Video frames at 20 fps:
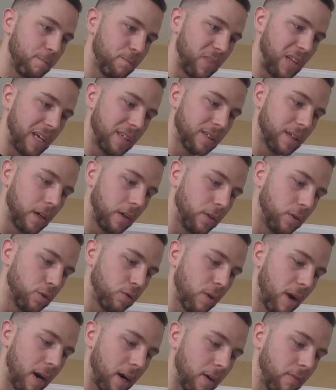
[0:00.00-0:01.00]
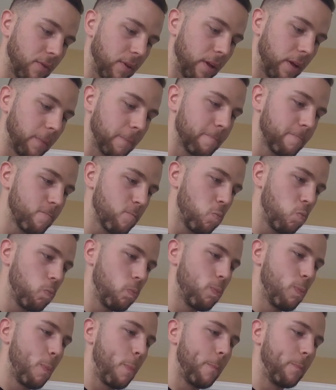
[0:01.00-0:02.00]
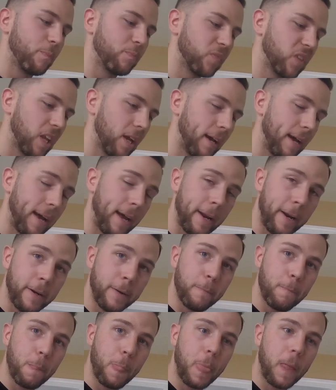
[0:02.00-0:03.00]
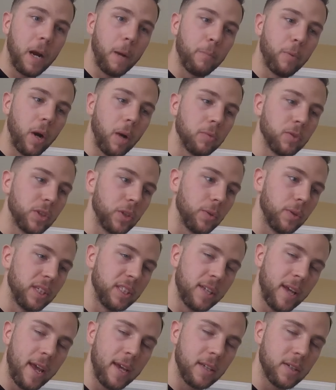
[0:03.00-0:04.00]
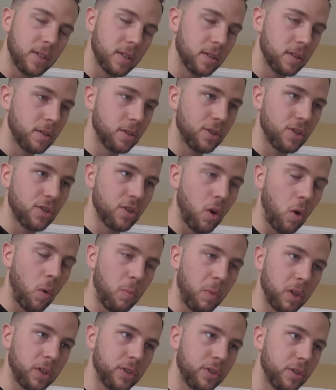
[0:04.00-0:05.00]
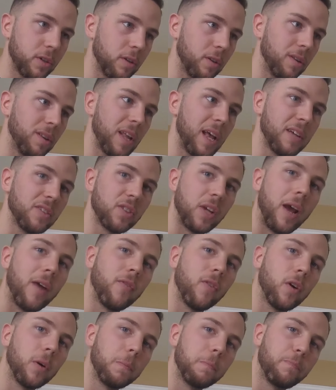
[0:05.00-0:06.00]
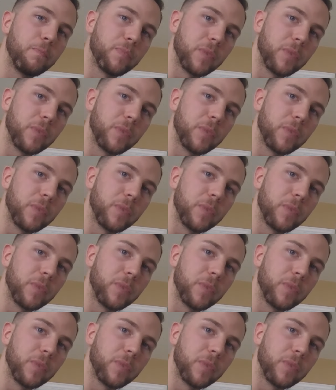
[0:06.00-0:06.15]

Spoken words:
That's how you track everything. And I promise you, it takes so much less effort